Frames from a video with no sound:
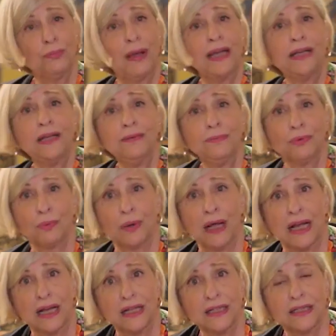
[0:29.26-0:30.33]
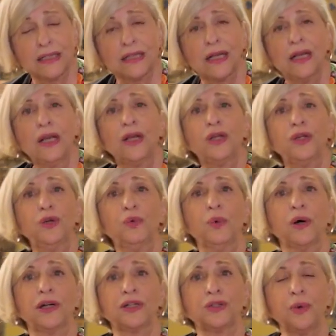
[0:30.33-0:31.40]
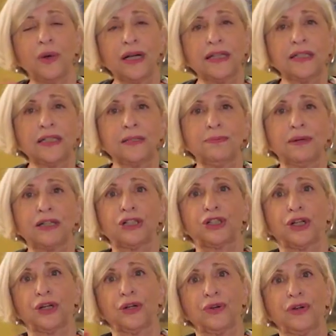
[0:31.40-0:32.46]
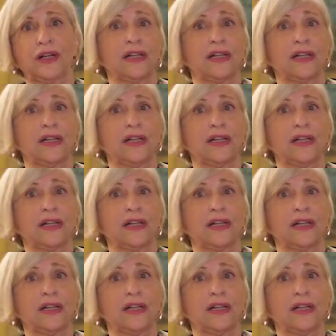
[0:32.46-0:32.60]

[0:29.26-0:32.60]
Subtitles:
making meringues, you want twice as much sugar